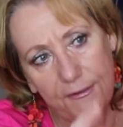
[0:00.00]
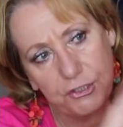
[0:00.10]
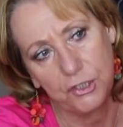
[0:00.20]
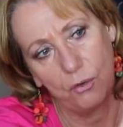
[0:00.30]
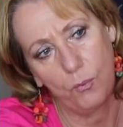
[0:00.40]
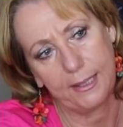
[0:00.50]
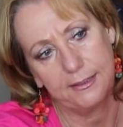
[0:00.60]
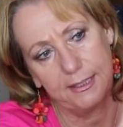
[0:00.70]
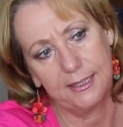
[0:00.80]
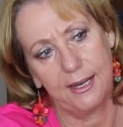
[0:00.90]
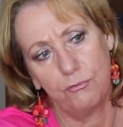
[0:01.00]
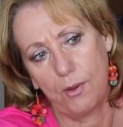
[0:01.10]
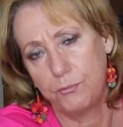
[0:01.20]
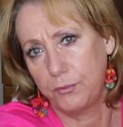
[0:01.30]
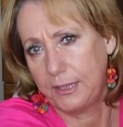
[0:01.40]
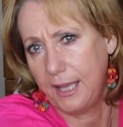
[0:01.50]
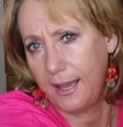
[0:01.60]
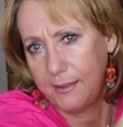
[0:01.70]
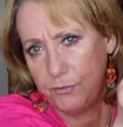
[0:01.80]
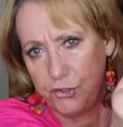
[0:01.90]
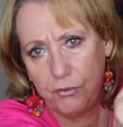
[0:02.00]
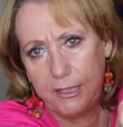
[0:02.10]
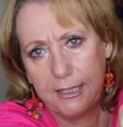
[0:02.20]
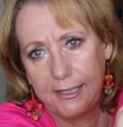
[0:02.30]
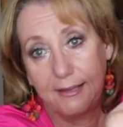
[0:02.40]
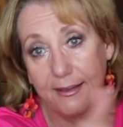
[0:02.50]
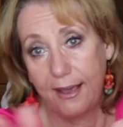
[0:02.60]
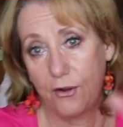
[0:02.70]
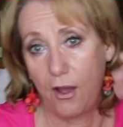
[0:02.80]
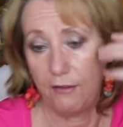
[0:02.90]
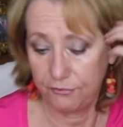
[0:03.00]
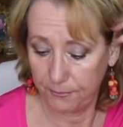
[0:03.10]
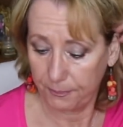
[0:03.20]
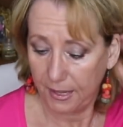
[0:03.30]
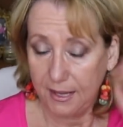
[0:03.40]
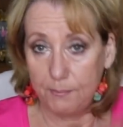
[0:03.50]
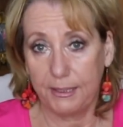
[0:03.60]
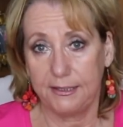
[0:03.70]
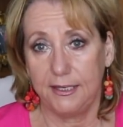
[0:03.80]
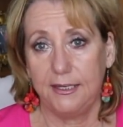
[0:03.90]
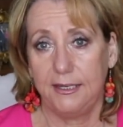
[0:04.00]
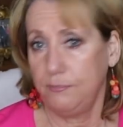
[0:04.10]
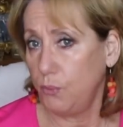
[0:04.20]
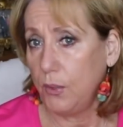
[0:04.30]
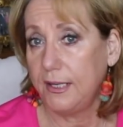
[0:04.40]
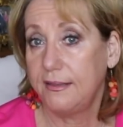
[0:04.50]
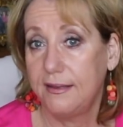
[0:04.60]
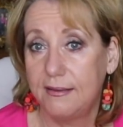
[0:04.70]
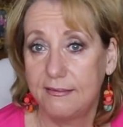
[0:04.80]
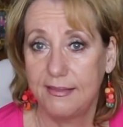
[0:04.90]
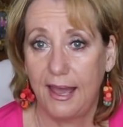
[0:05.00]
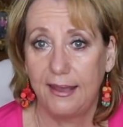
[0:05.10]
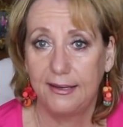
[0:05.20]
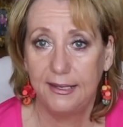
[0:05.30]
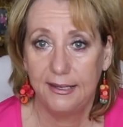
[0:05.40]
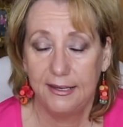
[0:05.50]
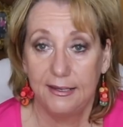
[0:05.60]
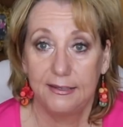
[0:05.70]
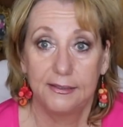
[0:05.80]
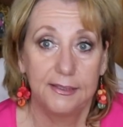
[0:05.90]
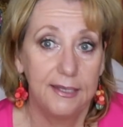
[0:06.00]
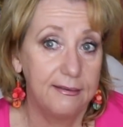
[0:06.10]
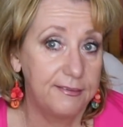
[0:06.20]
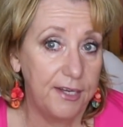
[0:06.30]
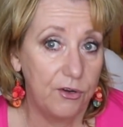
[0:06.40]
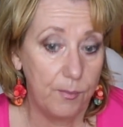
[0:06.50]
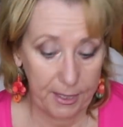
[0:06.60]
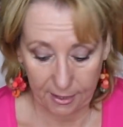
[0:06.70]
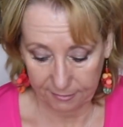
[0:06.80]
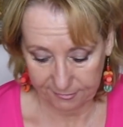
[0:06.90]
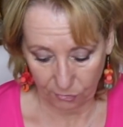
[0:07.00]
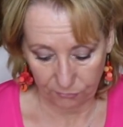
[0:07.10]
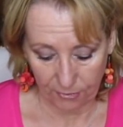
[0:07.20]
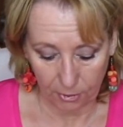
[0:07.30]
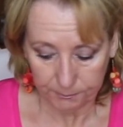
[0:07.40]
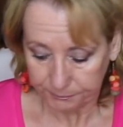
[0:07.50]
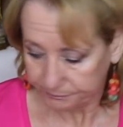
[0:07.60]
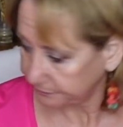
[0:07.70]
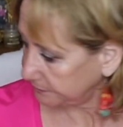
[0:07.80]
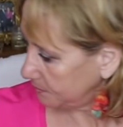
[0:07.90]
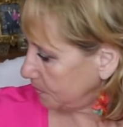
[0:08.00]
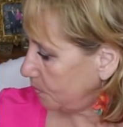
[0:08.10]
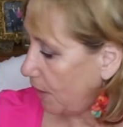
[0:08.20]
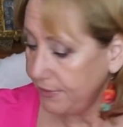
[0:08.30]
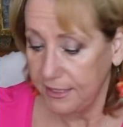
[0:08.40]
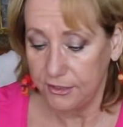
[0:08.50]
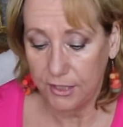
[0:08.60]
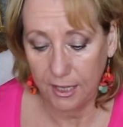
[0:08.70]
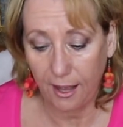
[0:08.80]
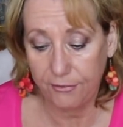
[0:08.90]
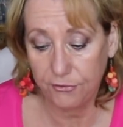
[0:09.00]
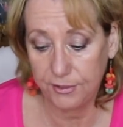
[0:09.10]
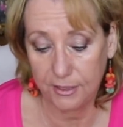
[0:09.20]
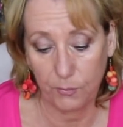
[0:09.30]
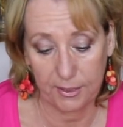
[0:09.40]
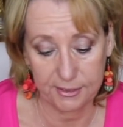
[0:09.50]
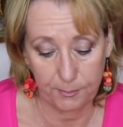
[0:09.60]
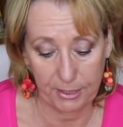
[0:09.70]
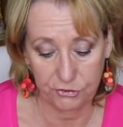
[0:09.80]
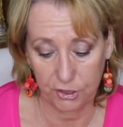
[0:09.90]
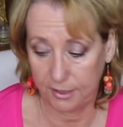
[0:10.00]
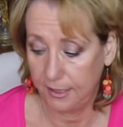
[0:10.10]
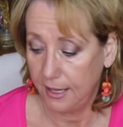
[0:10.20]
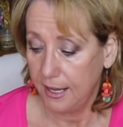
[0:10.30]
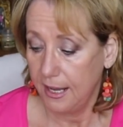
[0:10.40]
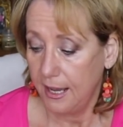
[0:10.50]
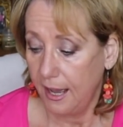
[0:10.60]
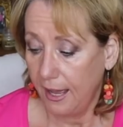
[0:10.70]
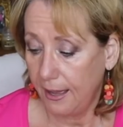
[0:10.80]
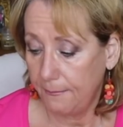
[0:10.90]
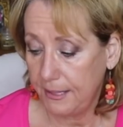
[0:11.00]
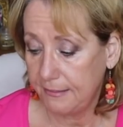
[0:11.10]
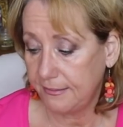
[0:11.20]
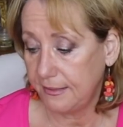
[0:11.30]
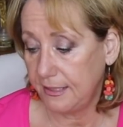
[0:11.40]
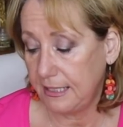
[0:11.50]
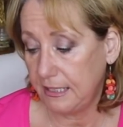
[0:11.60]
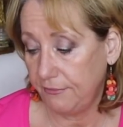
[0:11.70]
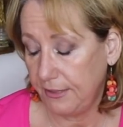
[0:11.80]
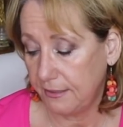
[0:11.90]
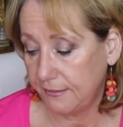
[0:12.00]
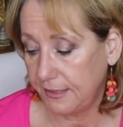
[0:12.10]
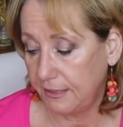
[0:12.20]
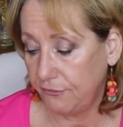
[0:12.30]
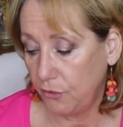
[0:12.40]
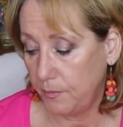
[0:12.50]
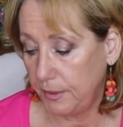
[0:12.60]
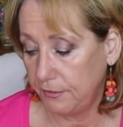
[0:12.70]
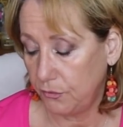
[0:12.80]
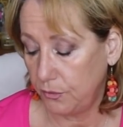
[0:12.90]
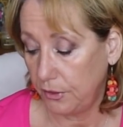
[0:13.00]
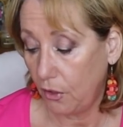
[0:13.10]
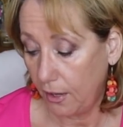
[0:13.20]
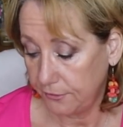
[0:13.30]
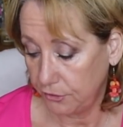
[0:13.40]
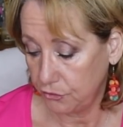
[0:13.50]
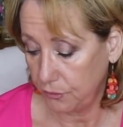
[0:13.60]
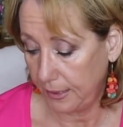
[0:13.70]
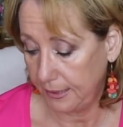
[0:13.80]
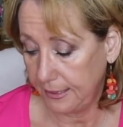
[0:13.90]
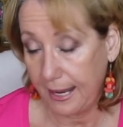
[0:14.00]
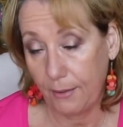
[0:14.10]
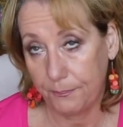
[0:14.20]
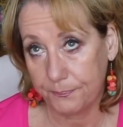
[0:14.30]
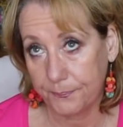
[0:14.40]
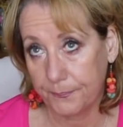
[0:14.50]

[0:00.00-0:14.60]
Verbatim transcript: if I took a wet thing and I rubbed really hard, I'm sure I could get that off. But the important thing is that it stayed on my eyes so far. The other thing I wanted to mention uh, is the Nivea Skin Firming Soothing Concentrate. Now,